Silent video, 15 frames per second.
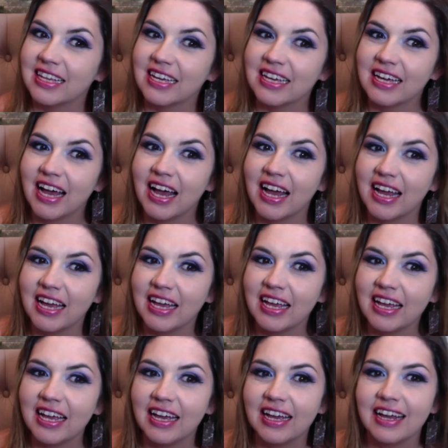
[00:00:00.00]

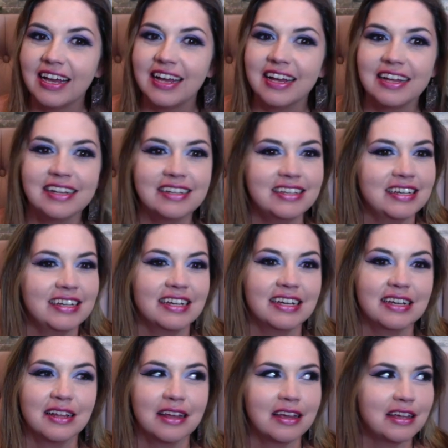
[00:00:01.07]
guy
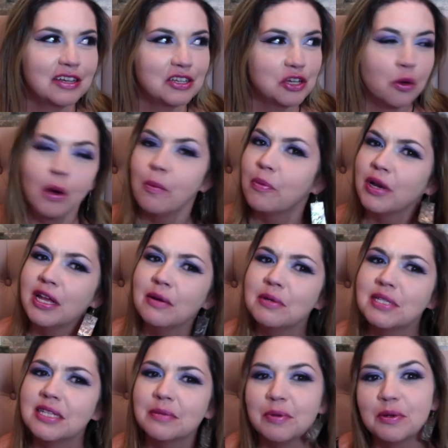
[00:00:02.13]
didn't, show up when he
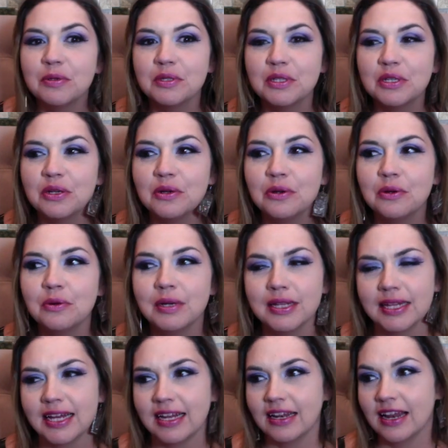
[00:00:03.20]
was supposed to, and
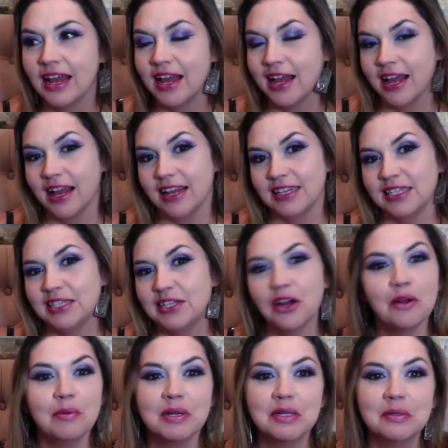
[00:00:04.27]
then
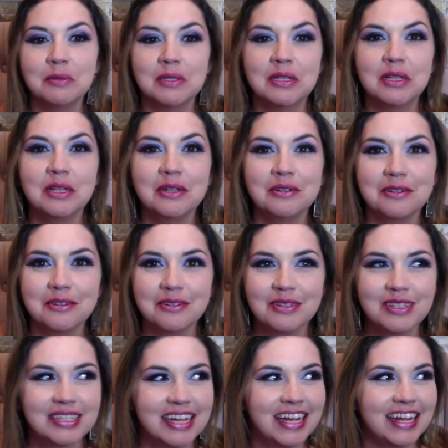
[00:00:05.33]
Starbucks was
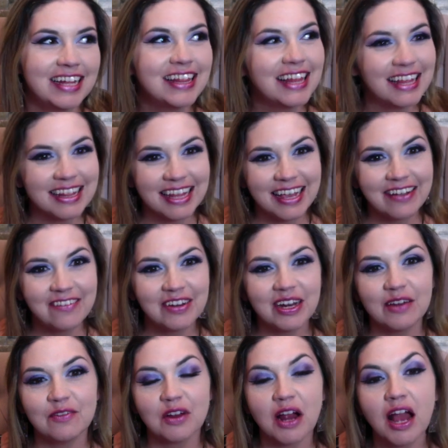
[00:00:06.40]
closed, and then,
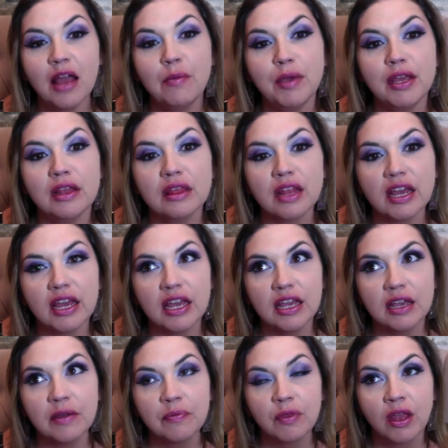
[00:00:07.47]
whatever. I mean,
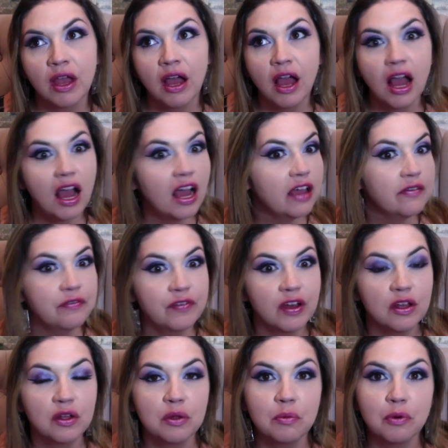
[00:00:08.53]
I
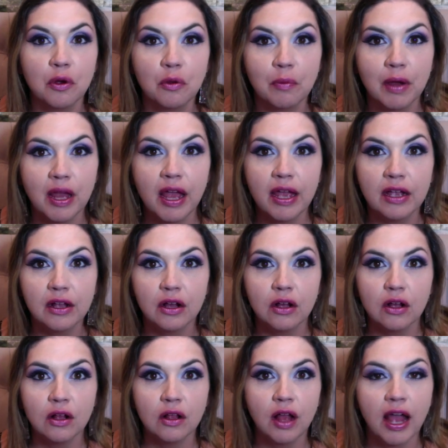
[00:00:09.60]
fell and broke my
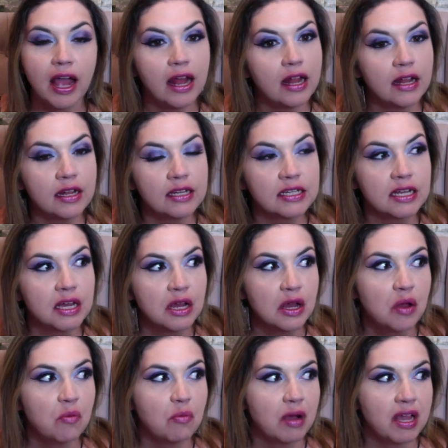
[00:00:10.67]
ankle, and
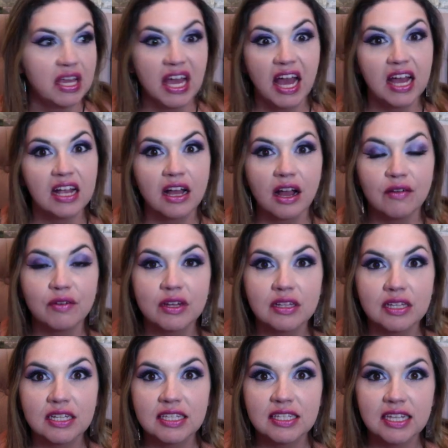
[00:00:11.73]
my cat got
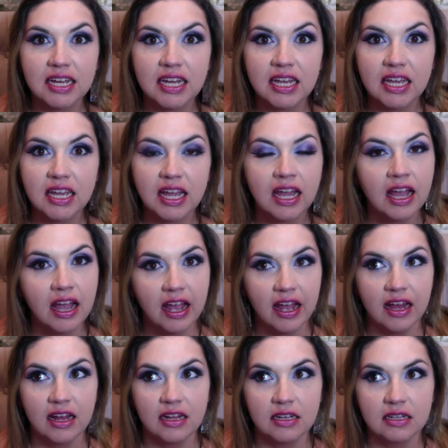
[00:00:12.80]
really sick,
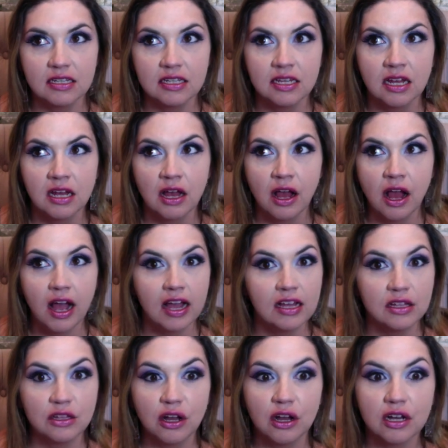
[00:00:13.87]
and I
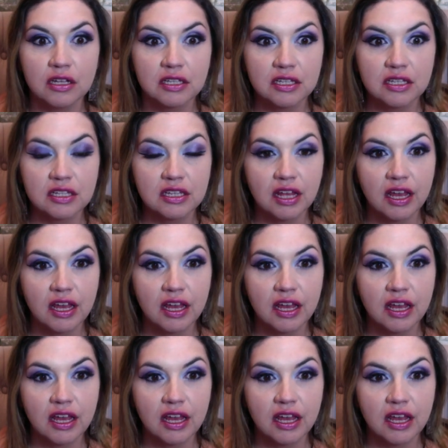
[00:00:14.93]
lost,